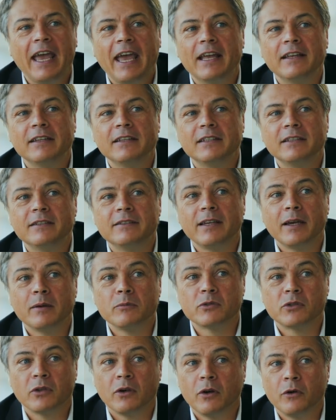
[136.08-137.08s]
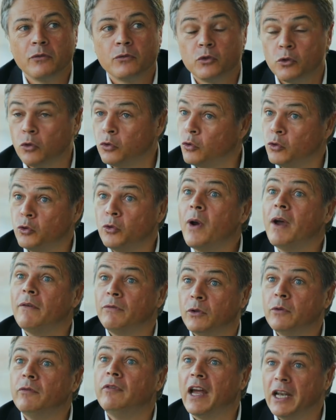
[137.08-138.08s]
and in terms of, so you
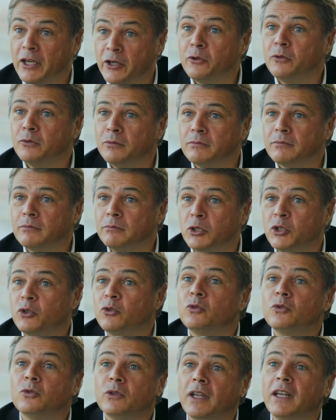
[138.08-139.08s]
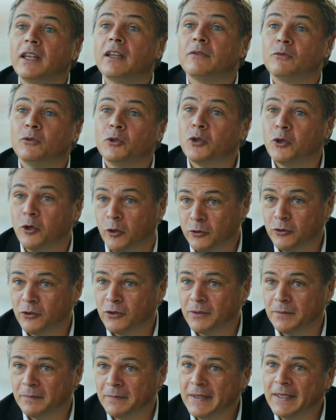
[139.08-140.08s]
have the value, but you do not have the
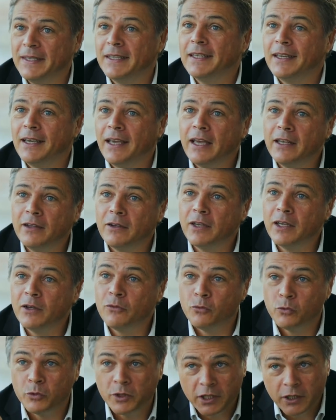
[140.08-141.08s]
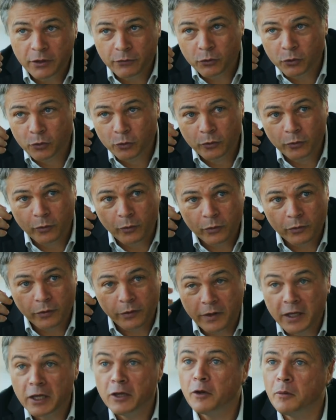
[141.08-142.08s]
cost. And if we, if you
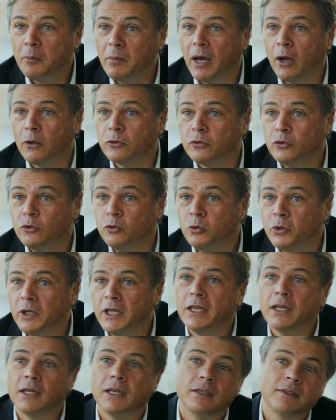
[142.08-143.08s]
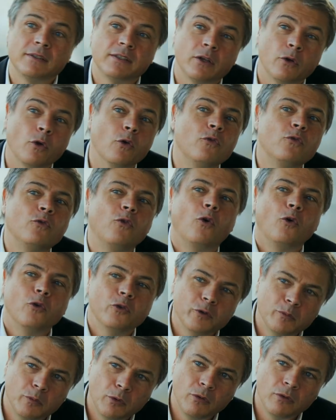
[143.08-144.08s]
think about doing, let's say,
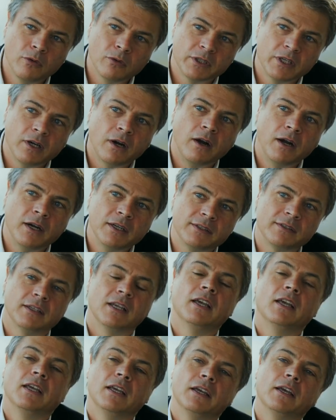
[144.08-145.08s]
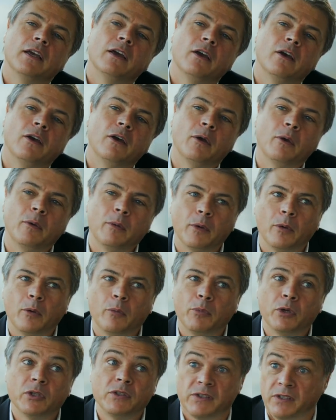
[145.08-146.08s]
affordable cars, uh, uh,
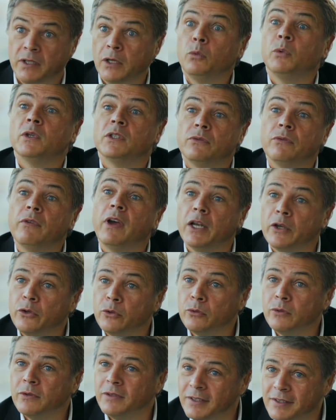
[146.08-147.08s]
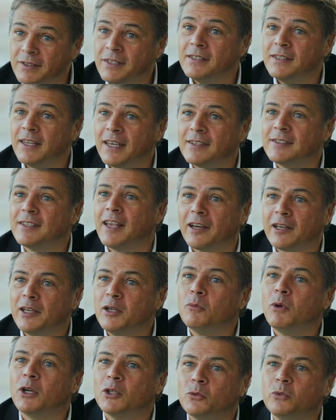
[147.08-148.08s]
but still with value, this is
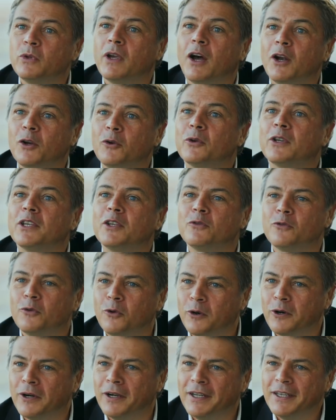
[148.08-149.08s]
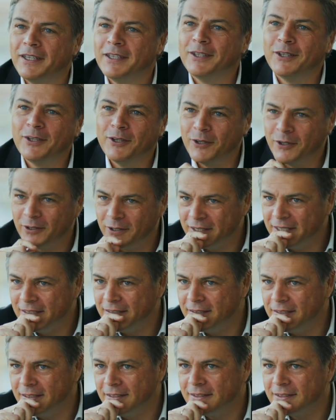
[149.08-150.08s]
exactly what we are looking for uh,
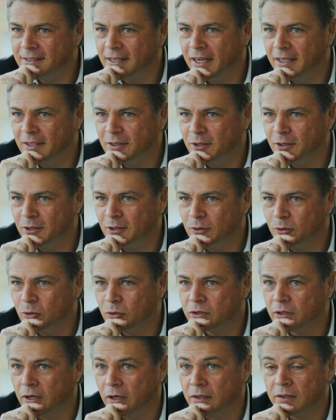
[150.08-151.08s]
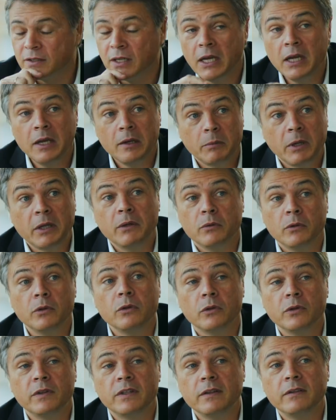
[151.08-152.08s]
in, inside uh, those cars. But
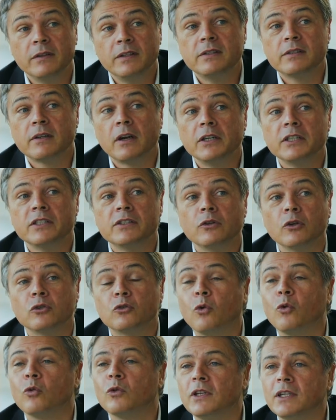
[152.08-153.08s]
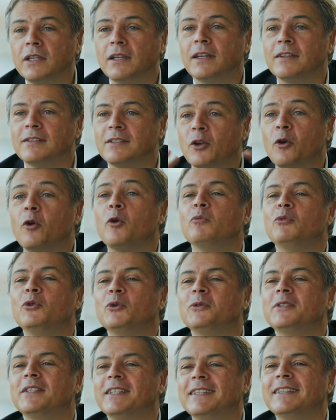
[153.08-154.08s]
th this car is not only, let's say, a
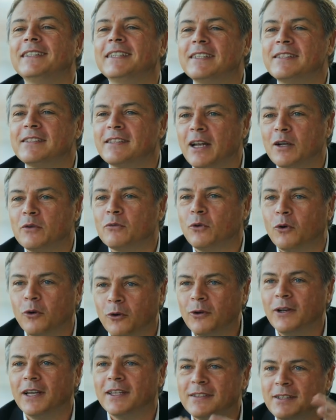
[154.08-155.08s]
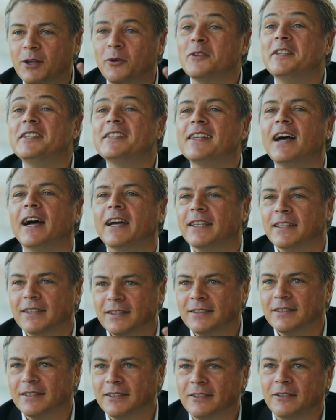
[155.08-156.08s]
beauty in itself or let's say a design,
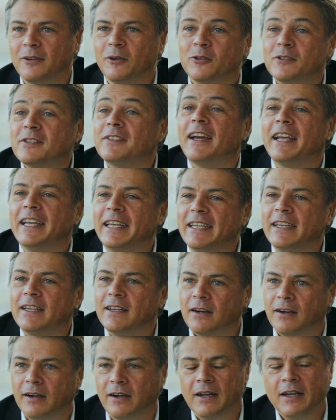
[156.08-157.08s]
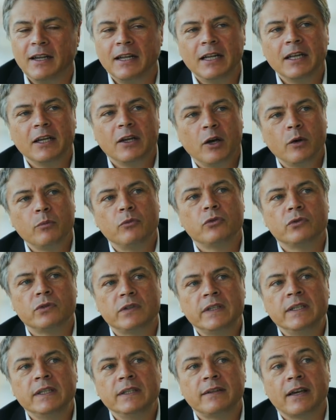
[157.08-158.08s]
uh, a styling car.
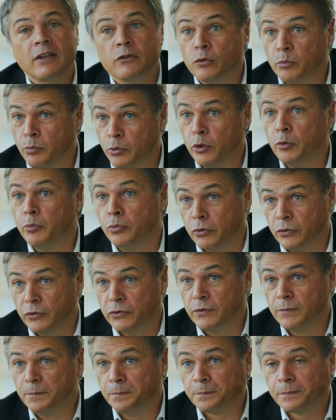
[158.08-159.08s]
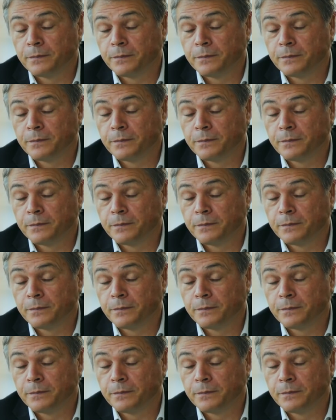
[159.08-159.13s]
Obviously, it has a purpose